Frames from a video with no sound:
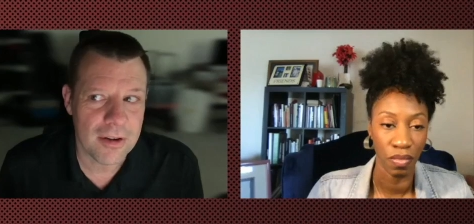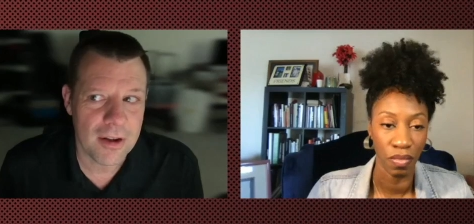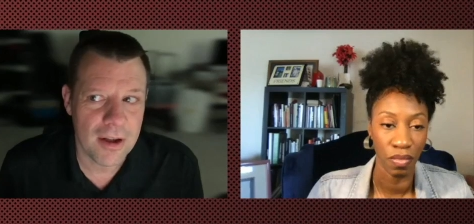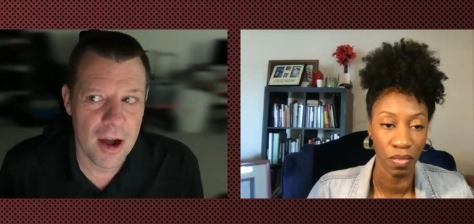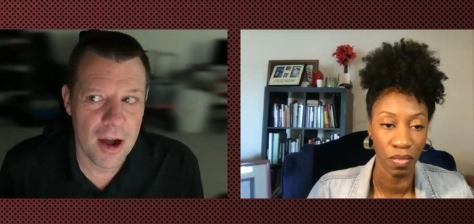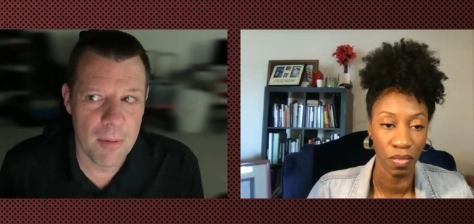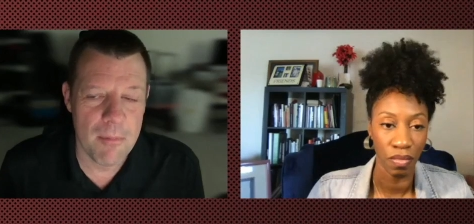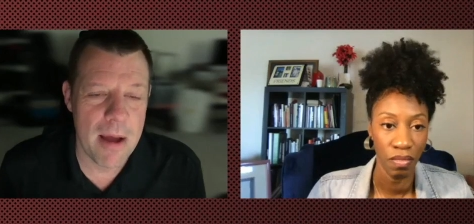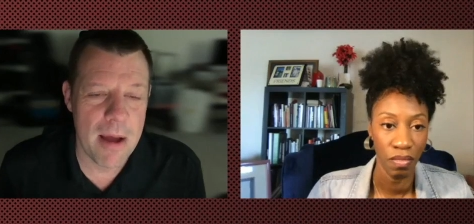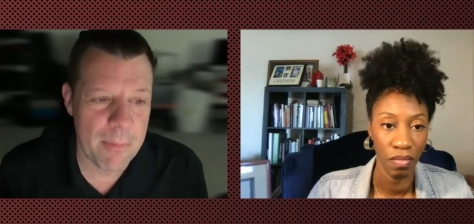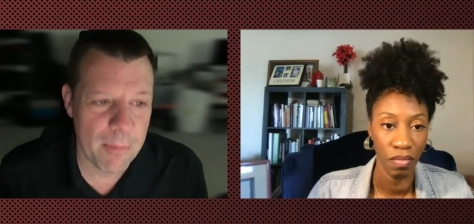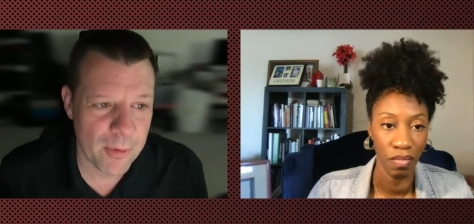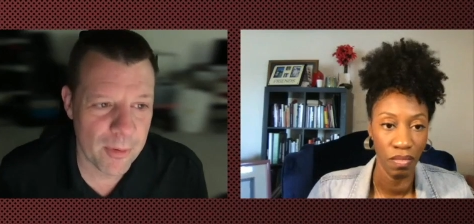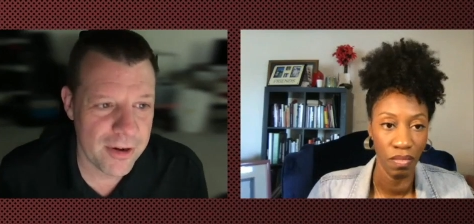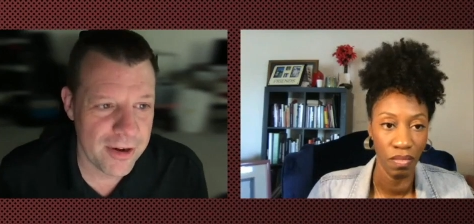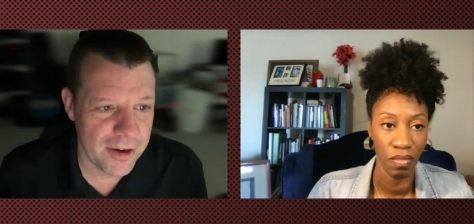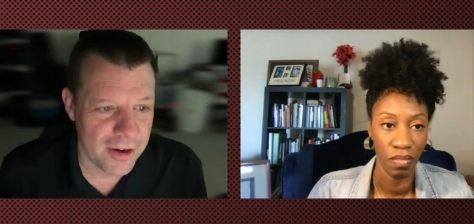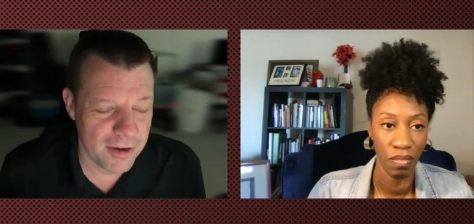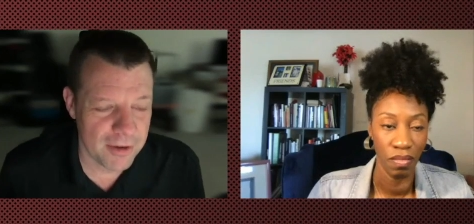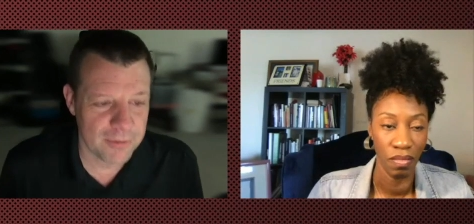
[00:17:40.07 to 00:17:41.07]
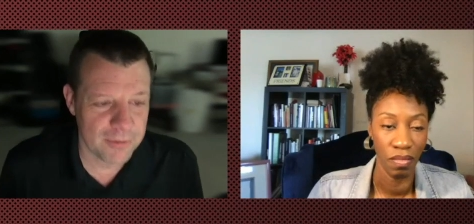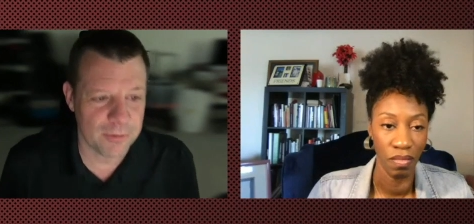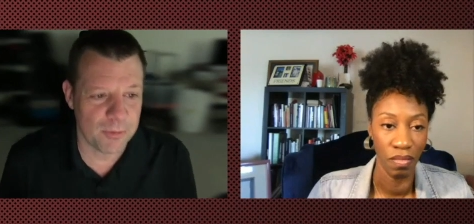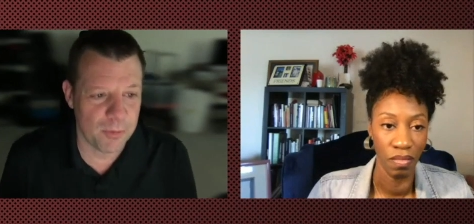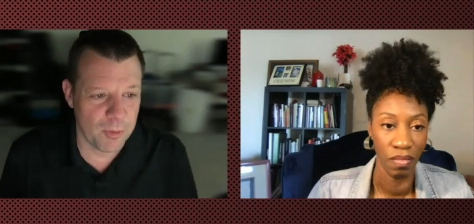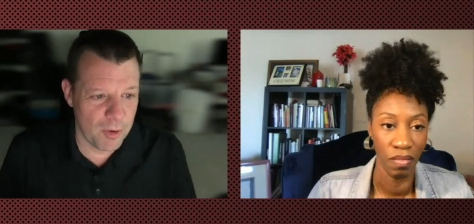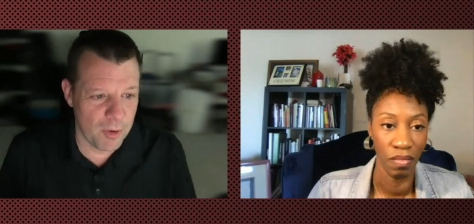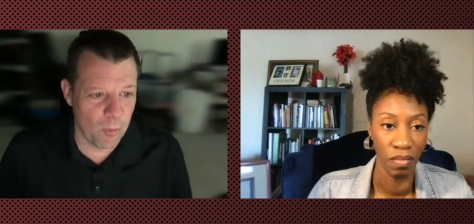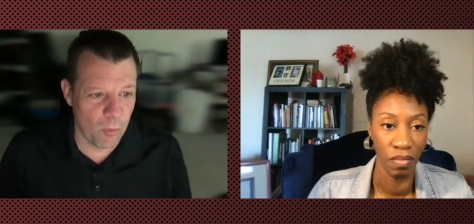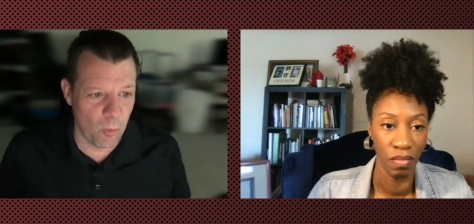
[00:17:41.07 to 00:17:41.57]
Speaker 1: a memory of
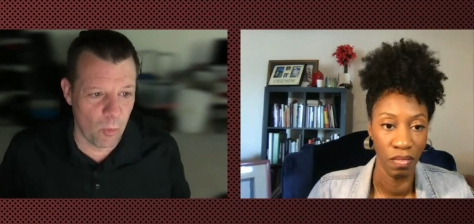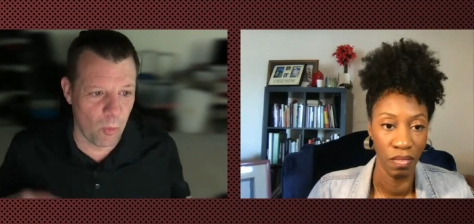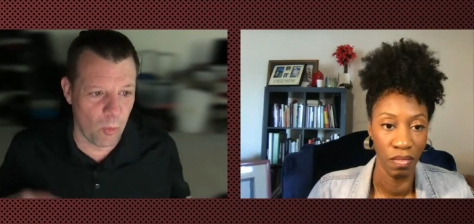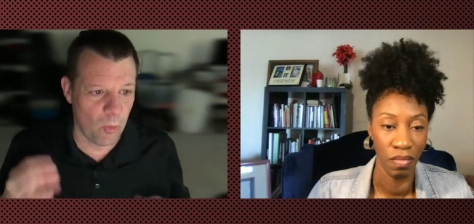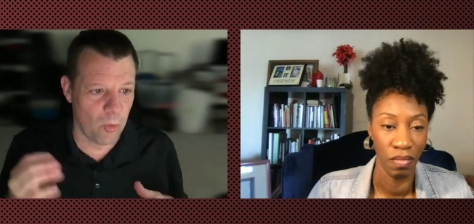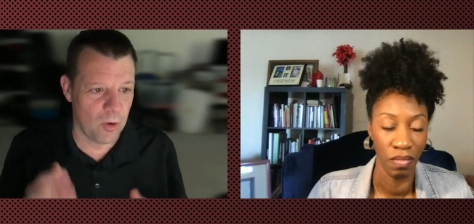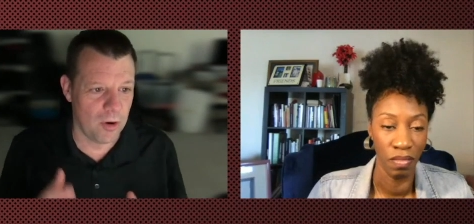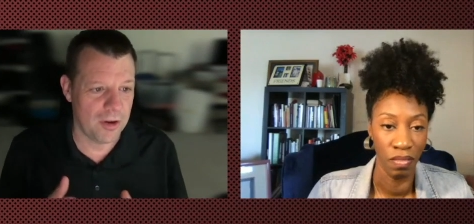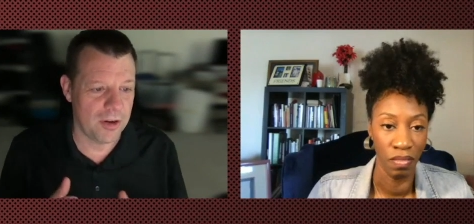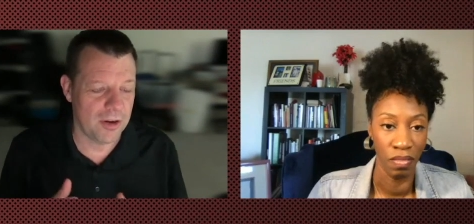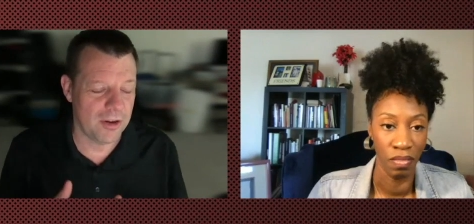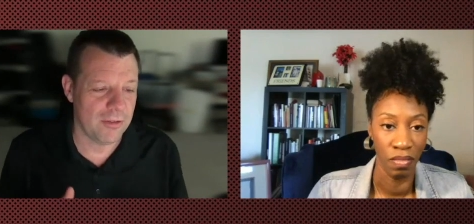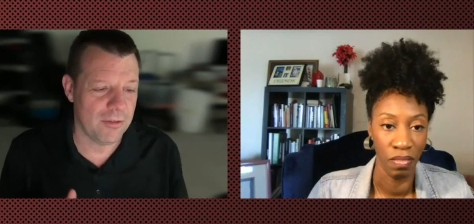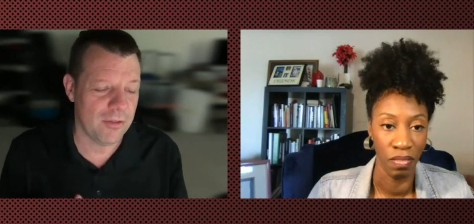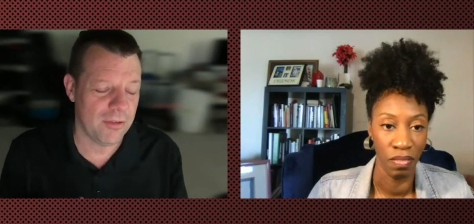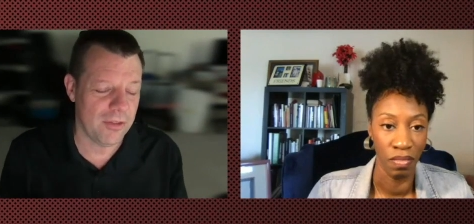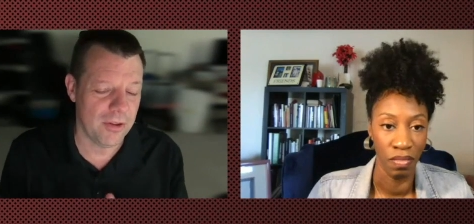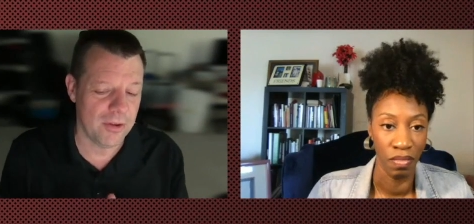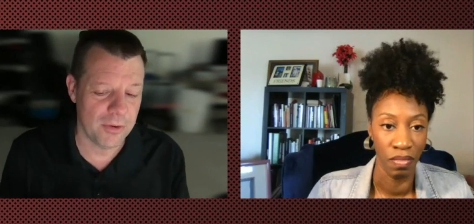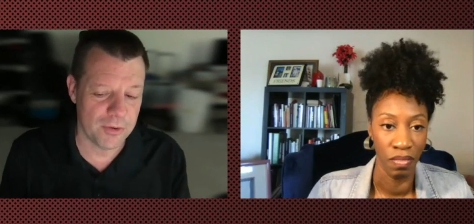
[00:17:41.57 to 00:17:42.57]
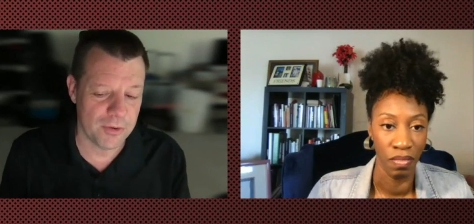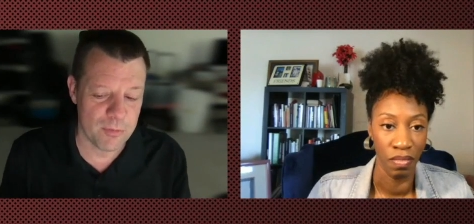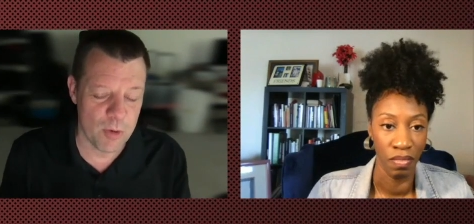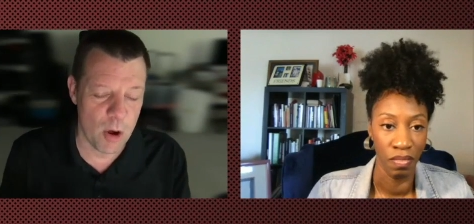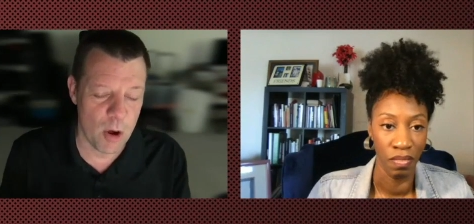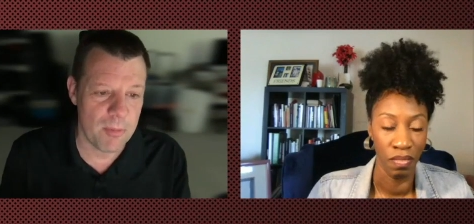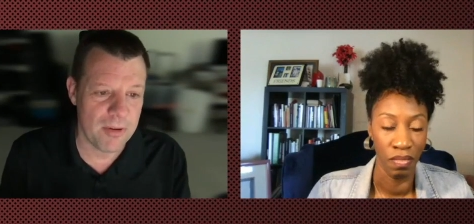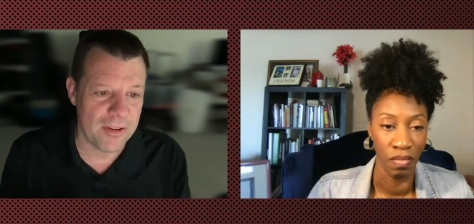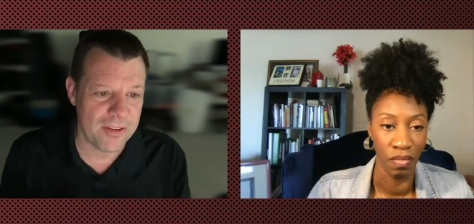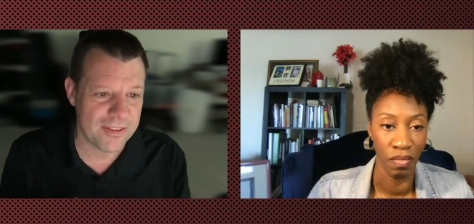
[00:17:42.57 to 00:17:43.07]
one of those
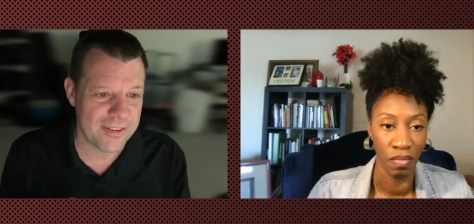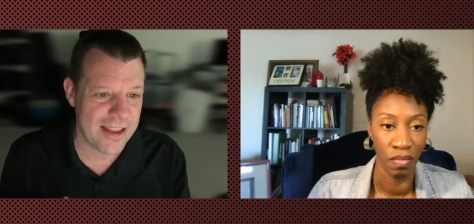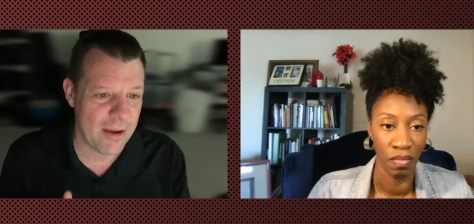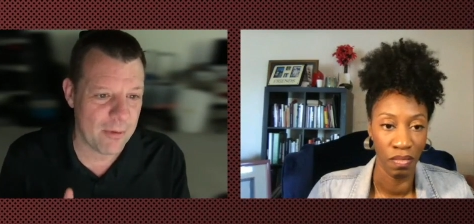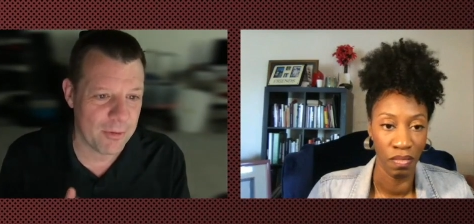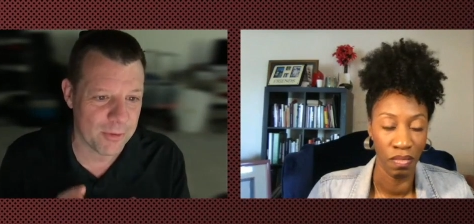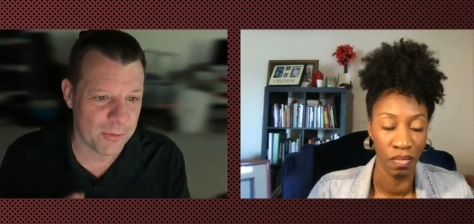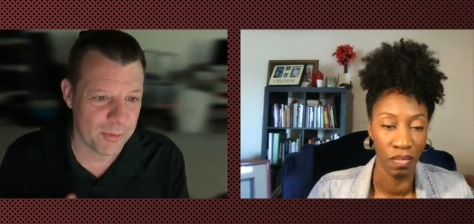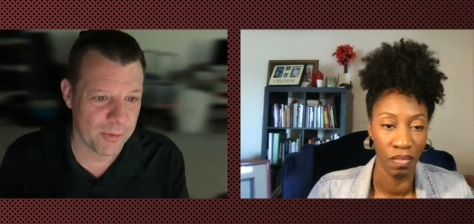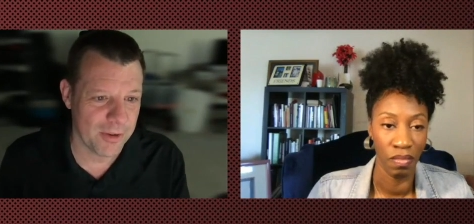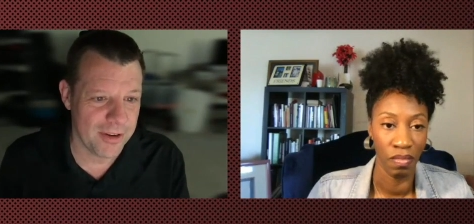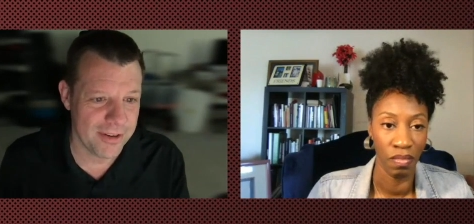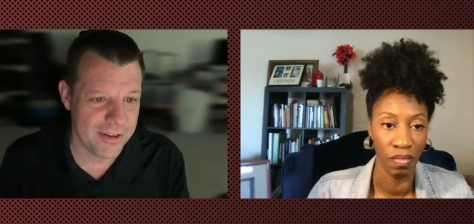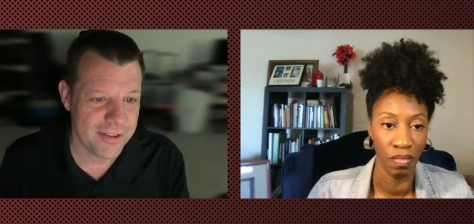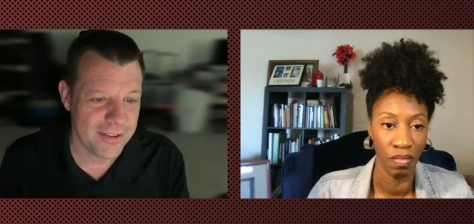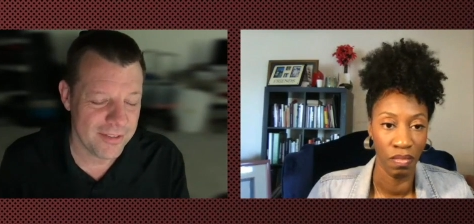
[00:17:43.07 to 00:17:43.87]
moments that was really